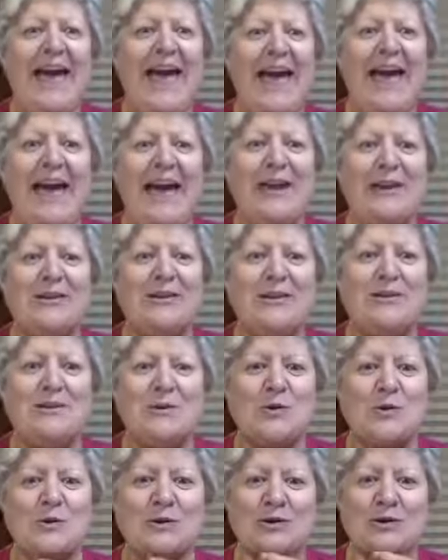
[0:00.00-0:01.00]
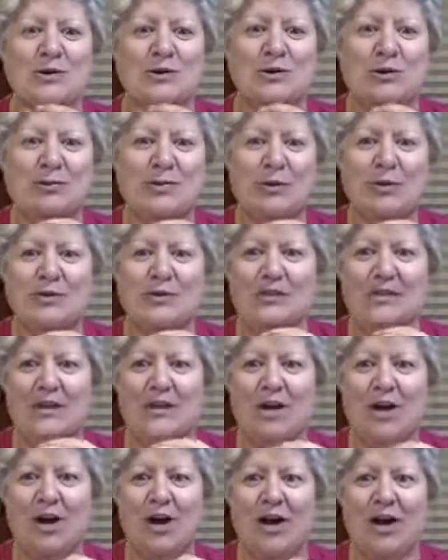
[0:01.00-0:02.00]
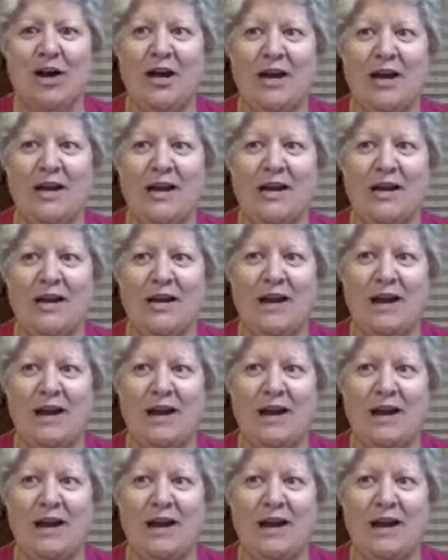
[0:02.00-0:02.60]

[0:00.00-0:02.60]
And there's also a posting on